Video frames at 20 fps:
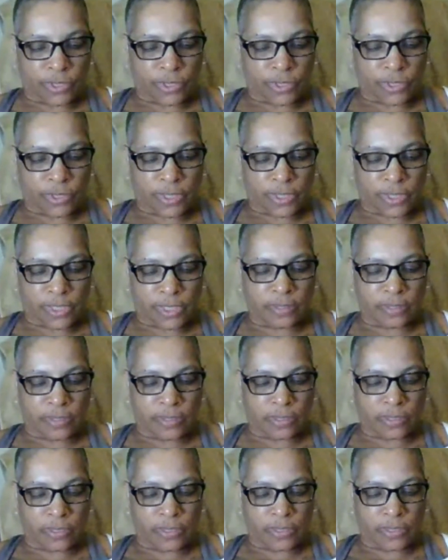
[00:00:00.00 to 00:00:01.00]
Now, I
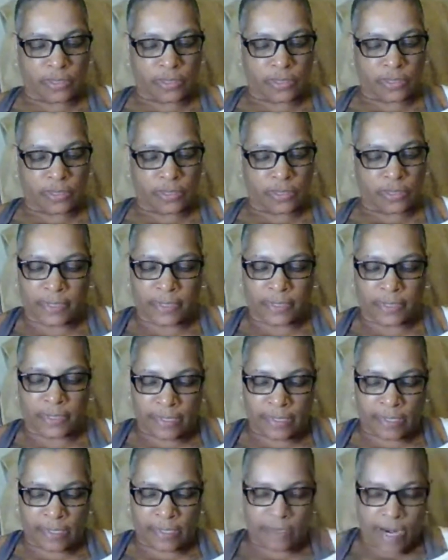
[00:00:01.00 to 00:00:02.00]
know that doesn't
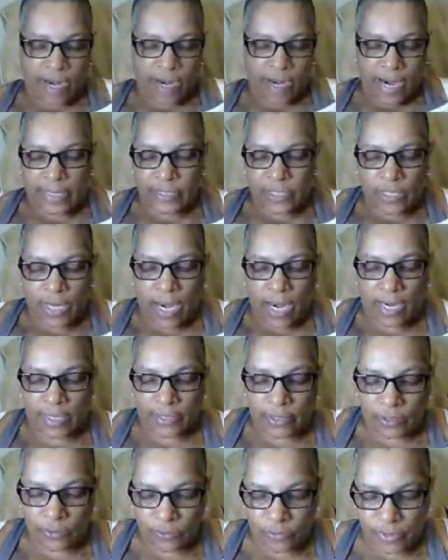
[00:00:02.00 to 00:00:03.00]
sound like much,
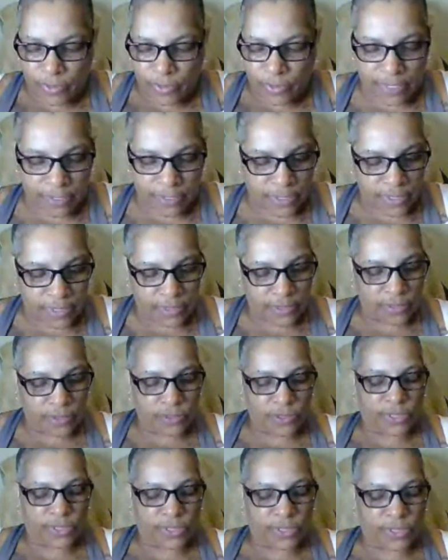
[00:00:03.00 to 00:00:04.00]
but for
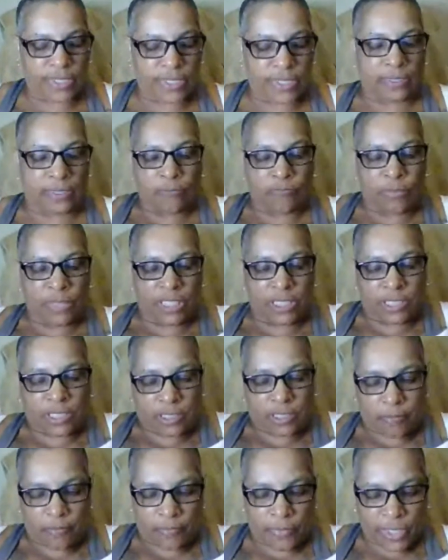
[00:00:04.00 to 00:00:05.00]
someone who couldn't walk
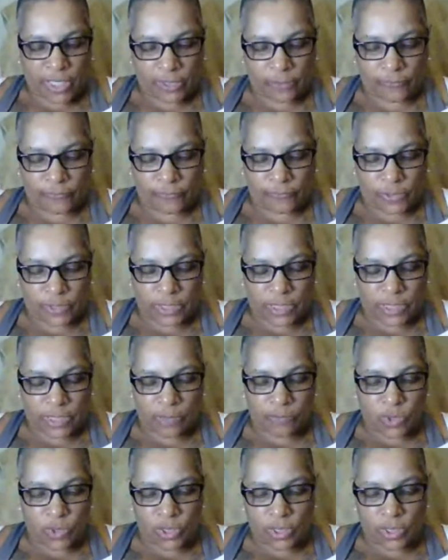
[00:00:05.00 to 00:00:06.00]
from the
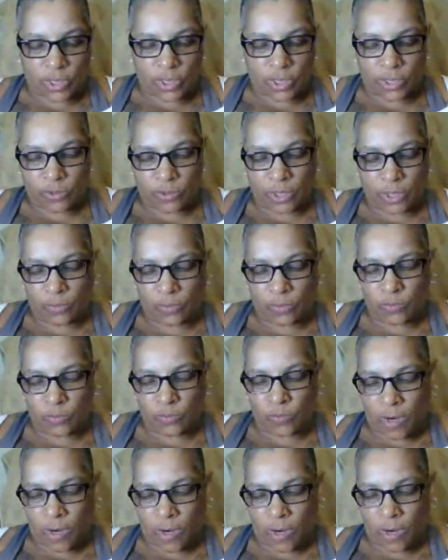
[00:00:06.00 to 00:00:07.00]
bedroom to the
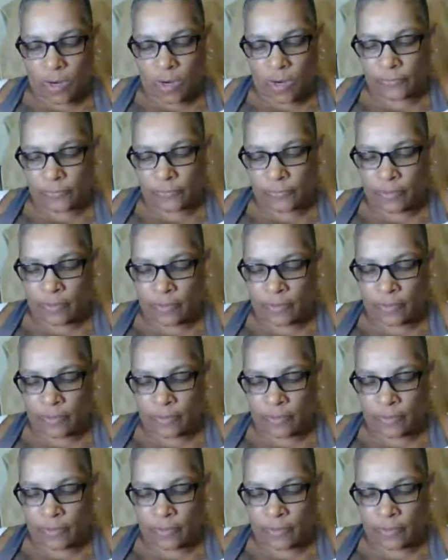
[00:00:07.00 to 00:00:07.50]
front door